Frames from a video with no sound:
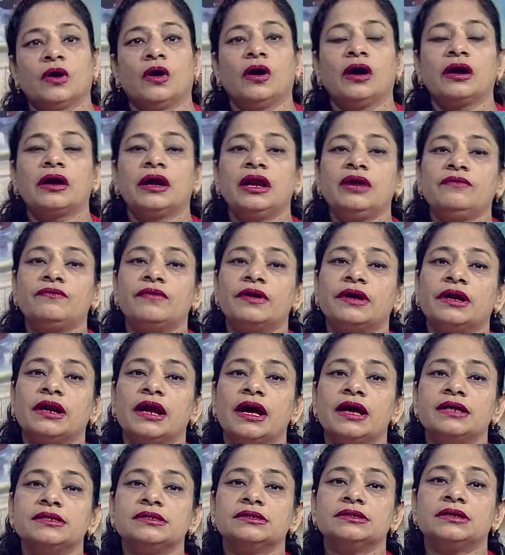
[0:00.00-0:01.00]
Organic
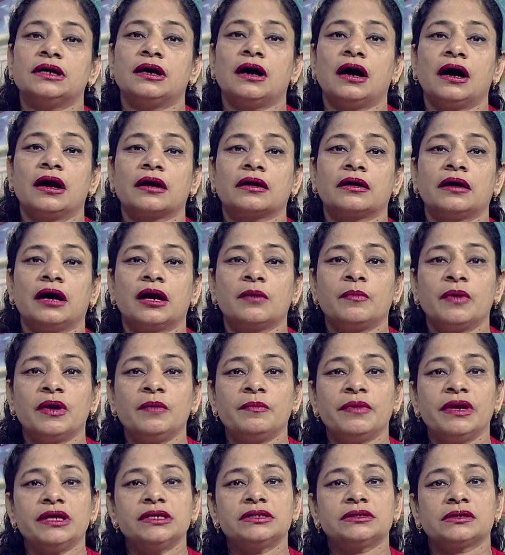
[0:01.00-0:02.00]
fertilizer are
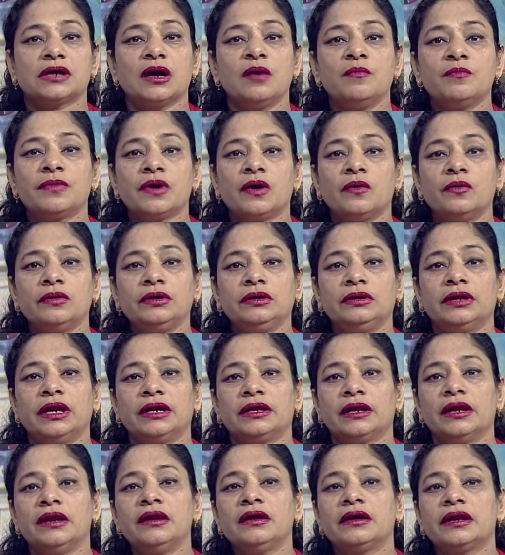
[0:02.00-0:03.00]
carbon-based compound
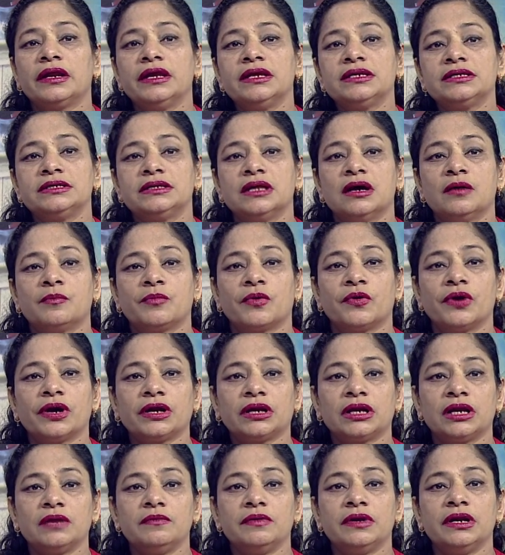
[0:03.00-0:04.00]
that increase the
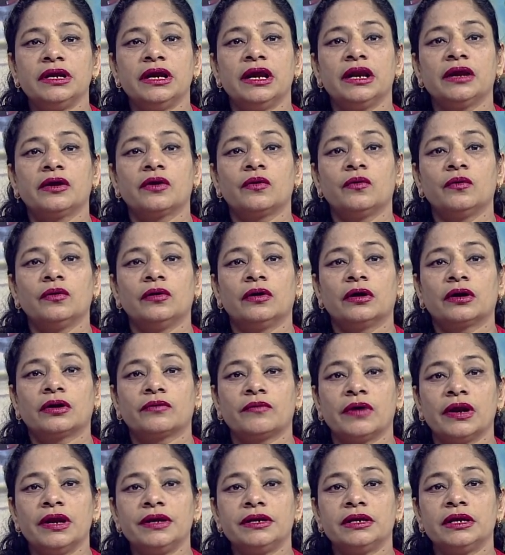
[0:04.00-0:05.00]
productivity and grow
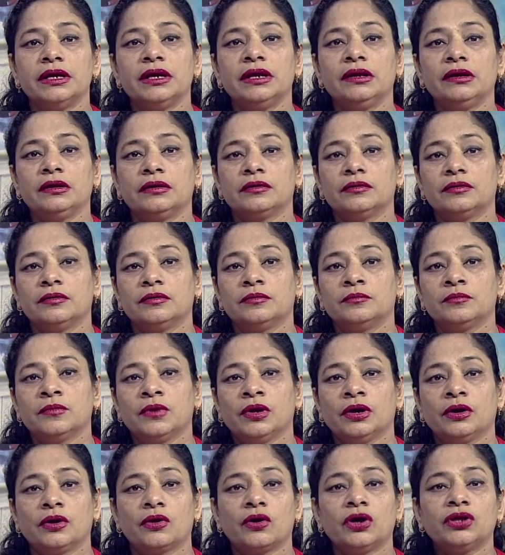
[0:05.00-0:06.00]
quality,
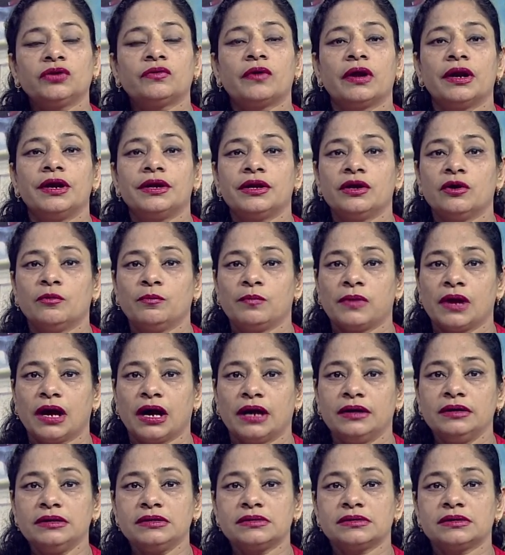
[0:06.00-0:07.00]
growth quality of
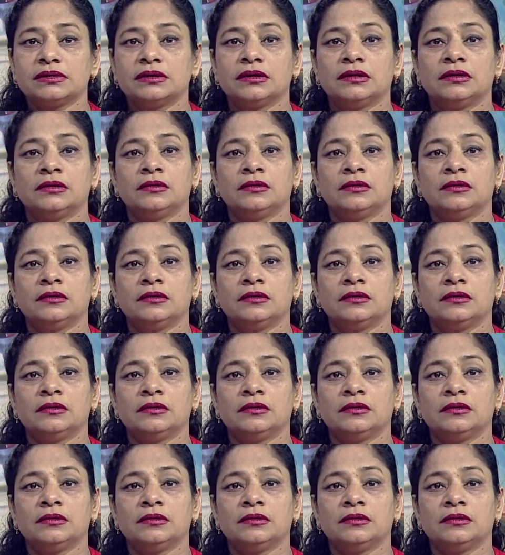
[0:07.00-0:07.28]
plant.